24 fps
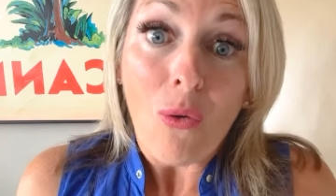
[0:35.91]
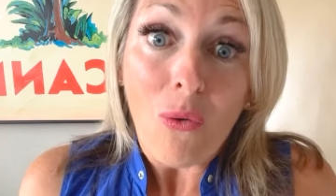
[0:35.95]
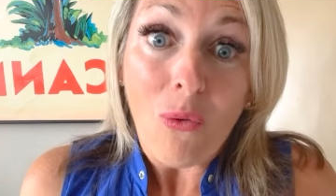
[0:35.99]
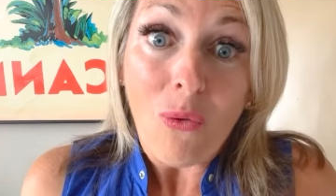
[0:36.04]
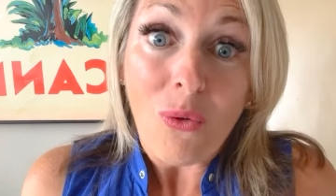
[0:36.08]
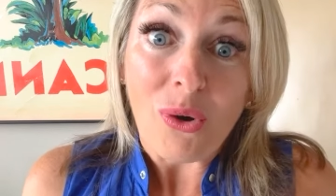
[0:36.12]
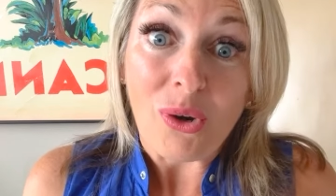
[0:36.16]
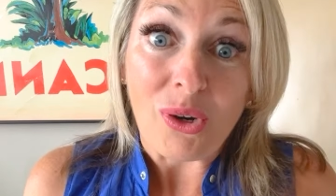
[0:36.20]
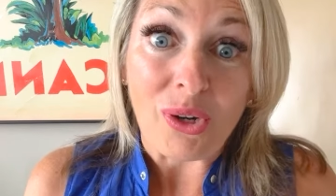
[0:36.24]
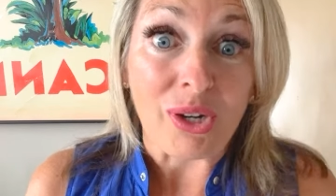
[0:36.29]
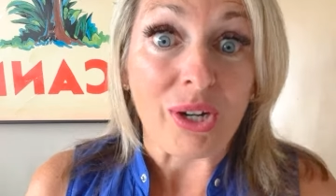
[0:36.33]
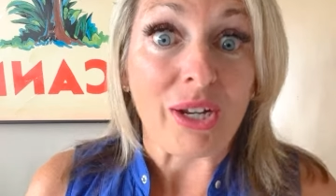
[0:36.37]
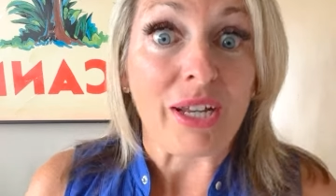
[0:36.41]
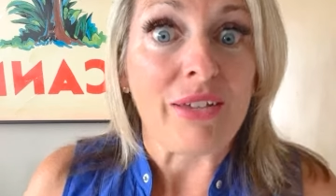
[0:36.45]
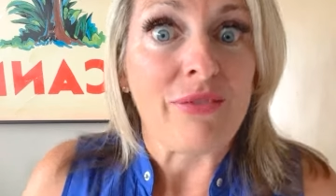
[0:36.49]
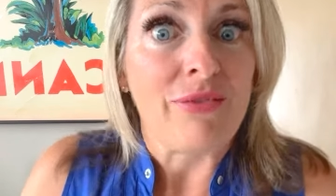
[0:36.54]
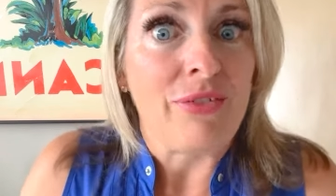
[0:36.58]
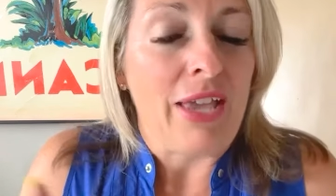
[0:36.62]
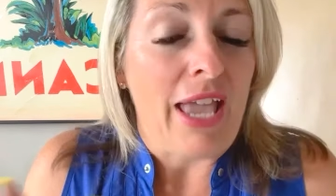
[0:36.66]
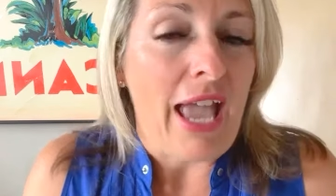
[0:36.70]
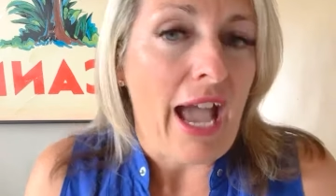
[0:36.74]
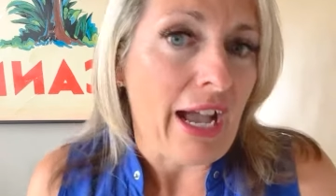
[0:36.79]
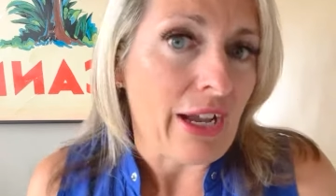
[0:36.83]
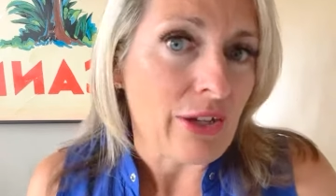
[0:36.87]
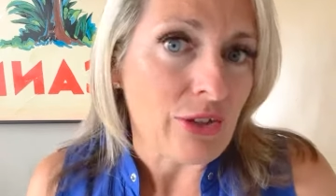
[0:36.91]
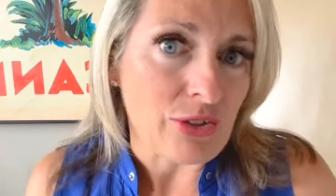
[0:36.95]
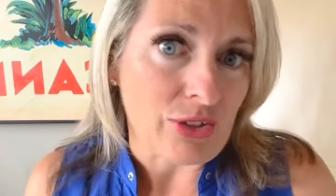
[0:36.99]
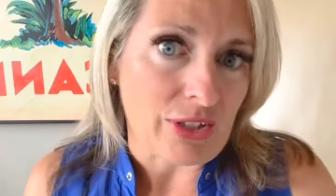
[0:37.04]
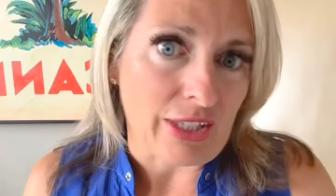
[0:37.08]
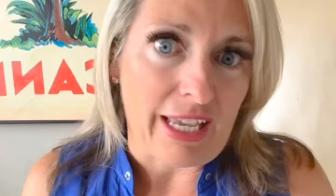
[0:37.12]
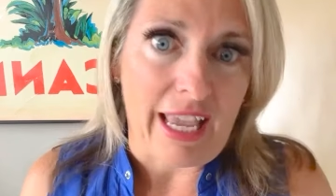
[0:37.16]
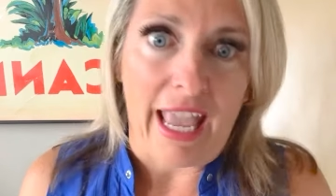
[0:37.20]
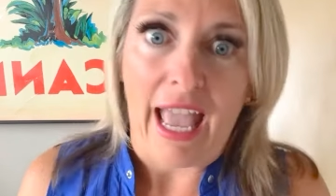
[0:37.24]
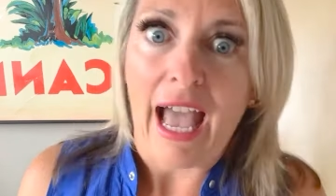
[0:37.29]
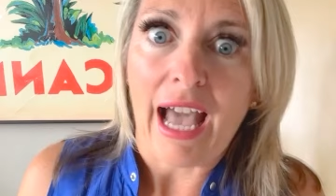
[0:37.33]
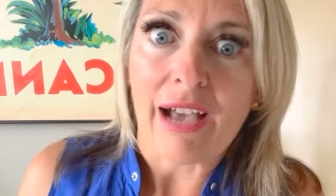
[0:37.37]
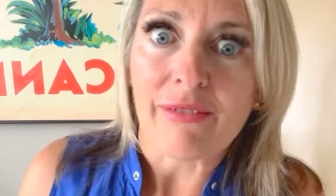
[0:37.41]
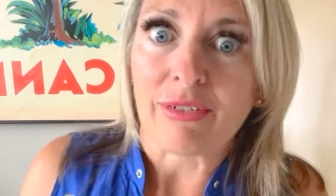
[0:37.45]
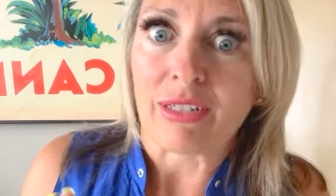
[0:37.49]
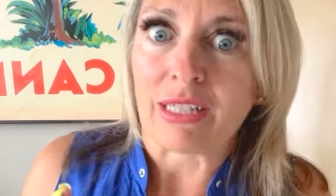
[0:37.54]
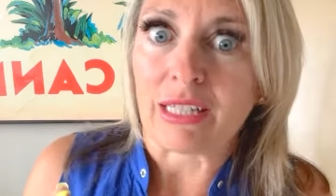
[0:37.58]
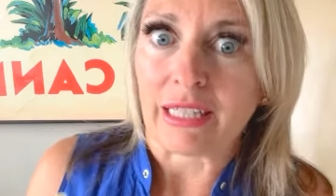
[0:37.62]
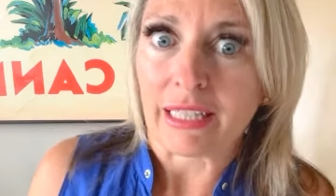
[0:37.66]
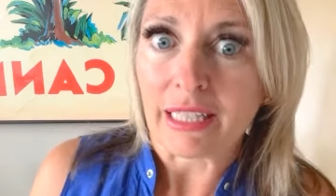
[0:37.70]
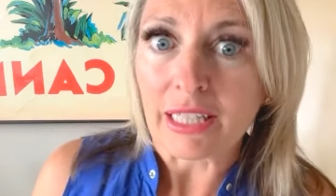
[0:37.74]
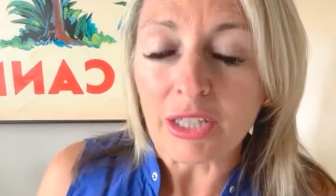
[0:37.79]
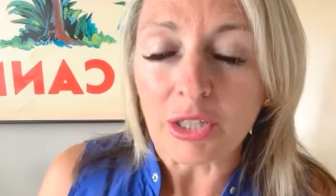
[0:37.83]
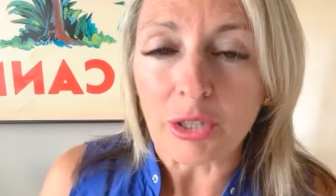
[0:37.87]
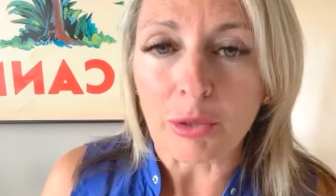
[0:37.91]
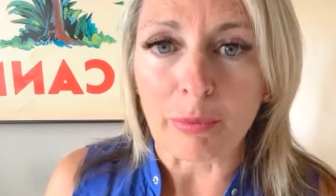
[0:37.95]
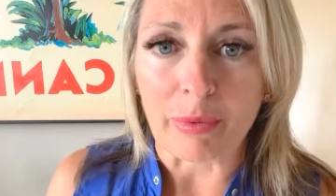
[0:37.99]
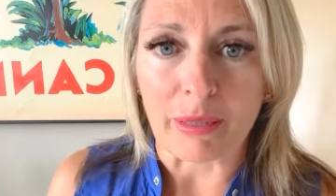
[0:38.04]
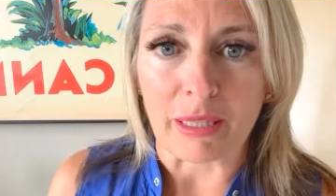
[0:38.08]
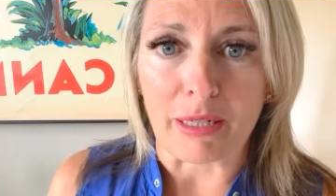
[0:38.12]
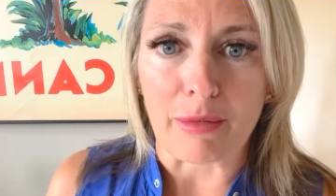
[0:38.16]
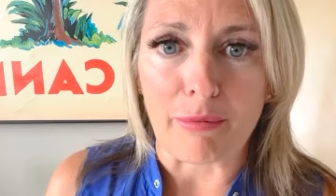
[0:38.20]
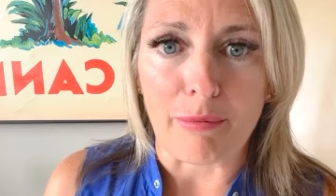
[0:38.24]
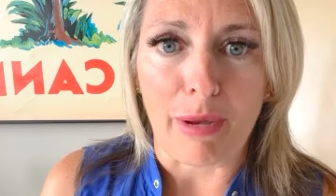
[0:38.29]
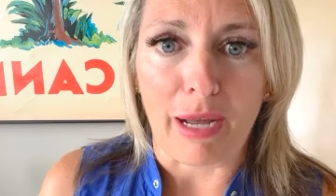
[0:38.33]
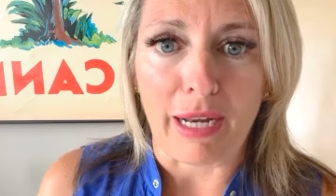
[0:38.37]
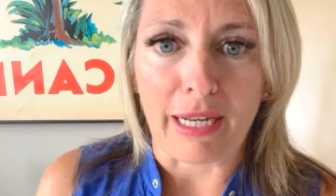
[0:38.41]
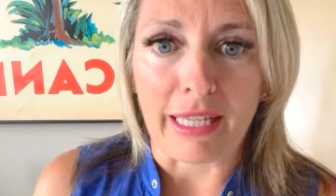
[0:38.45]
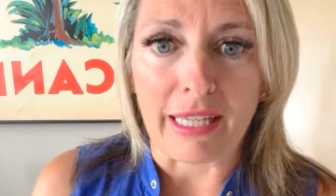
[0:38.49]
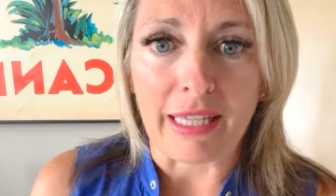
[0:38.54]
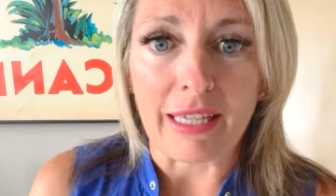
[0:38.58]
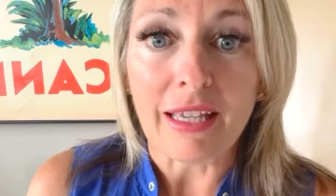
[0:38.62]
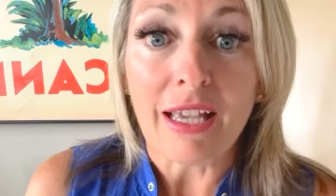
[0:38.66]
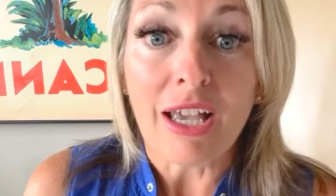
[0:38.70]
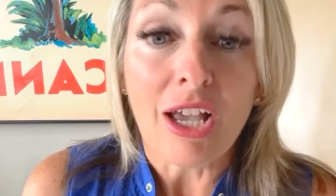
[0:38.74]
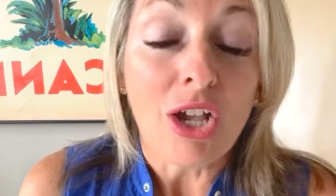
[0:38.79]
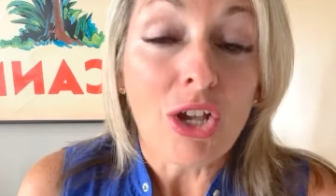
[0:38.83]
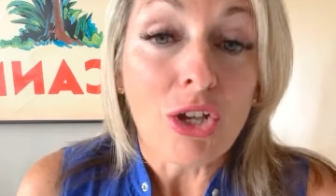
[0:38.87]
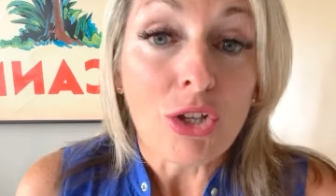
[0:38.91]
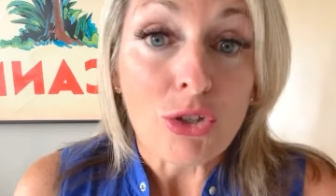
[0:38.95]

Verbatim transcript: Or if you actually have a little bit of money,